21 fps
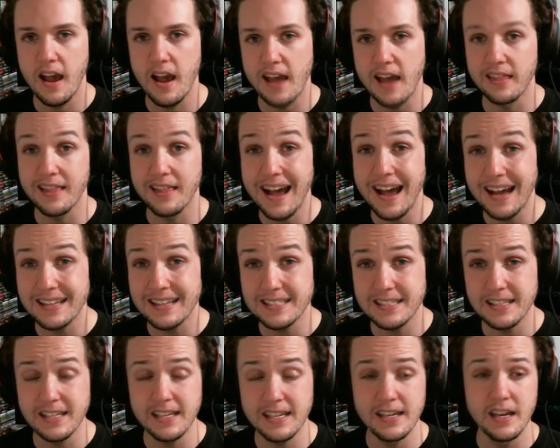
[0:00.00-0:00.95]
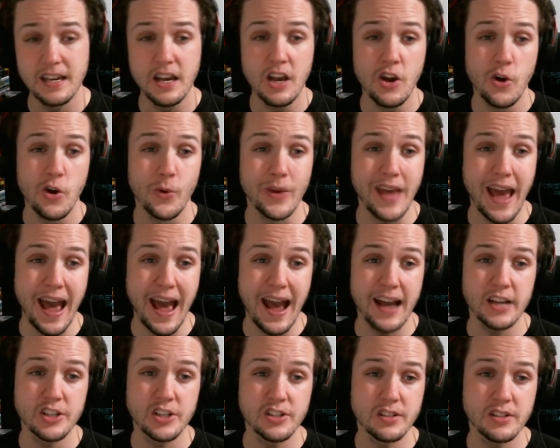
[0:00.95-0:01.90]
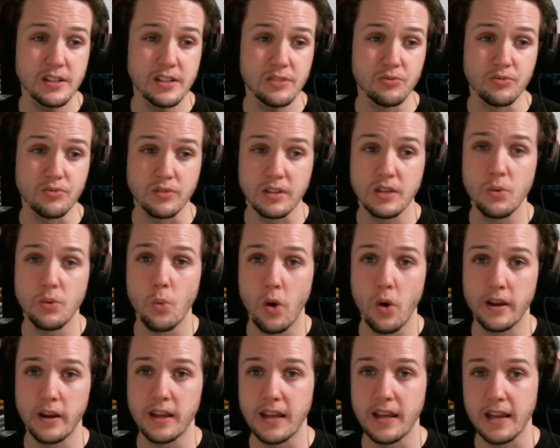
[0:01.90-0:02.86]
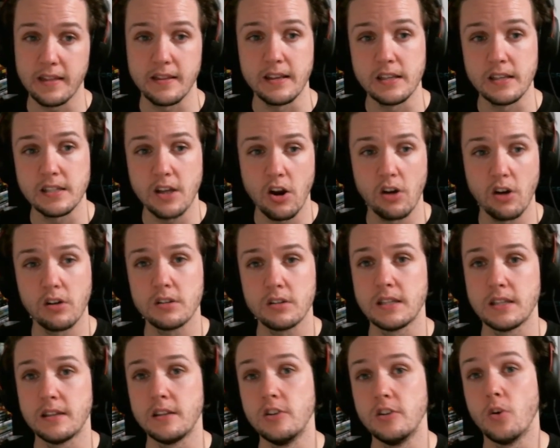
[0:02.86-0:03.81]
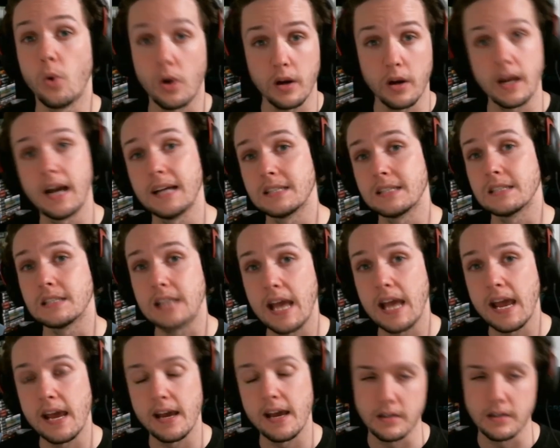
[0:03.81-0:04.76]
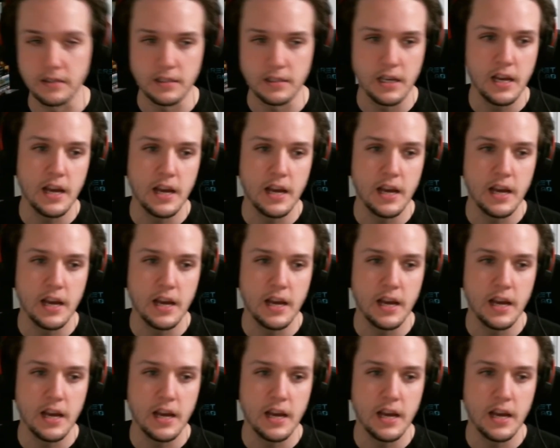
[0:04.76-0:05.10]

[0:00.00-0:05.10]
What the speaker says: And lastly, we actually really want to get these cards in your guys' hands.